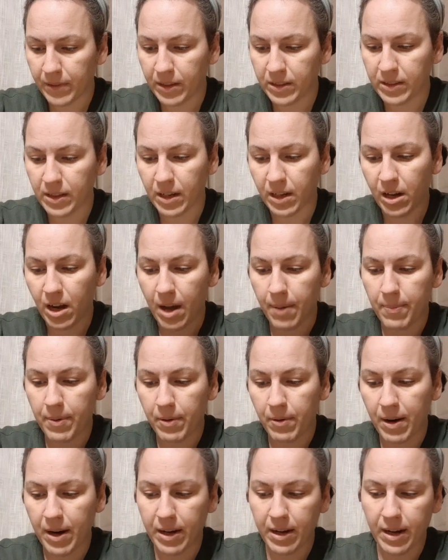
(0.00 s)
It's a
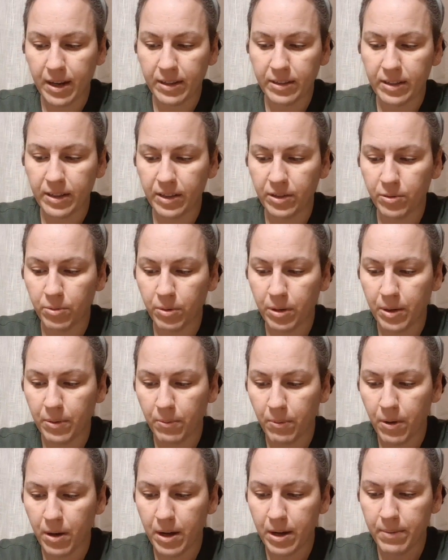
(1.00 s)
copyright
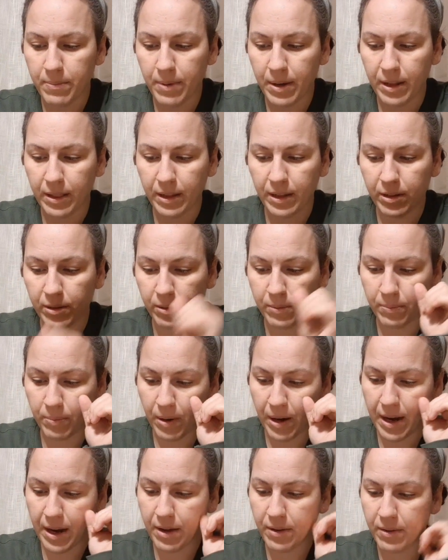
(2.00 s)
1921 by Little,
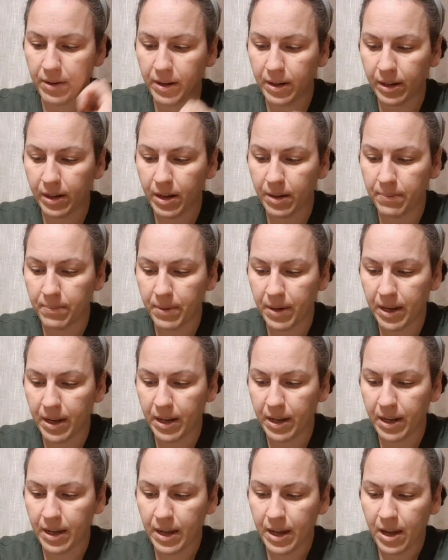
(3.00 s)
Brown
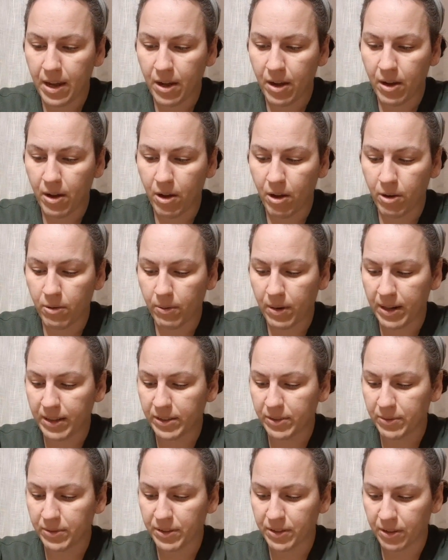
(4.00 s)
Company, all
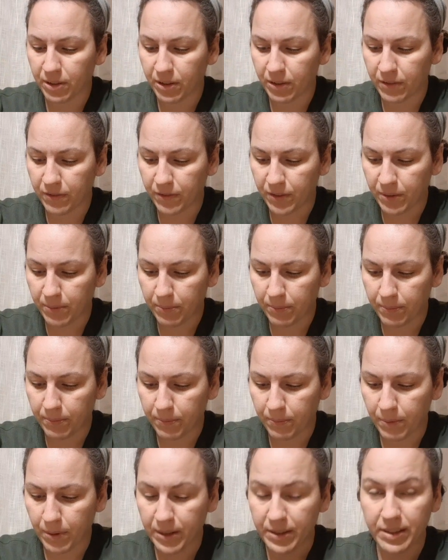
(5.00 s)
rights reserved.
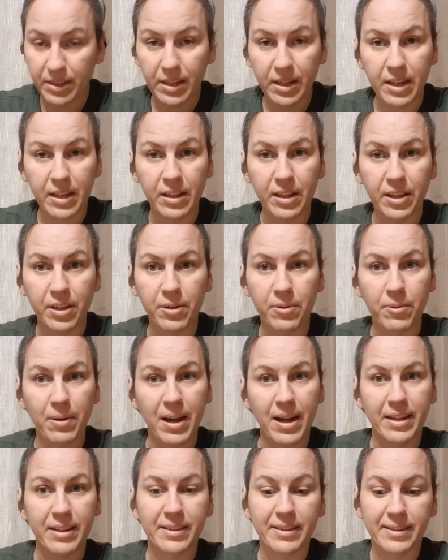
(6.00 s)
Printed in the
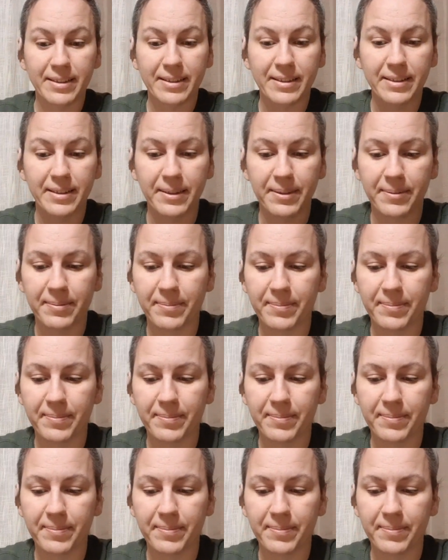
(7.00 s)
U.S.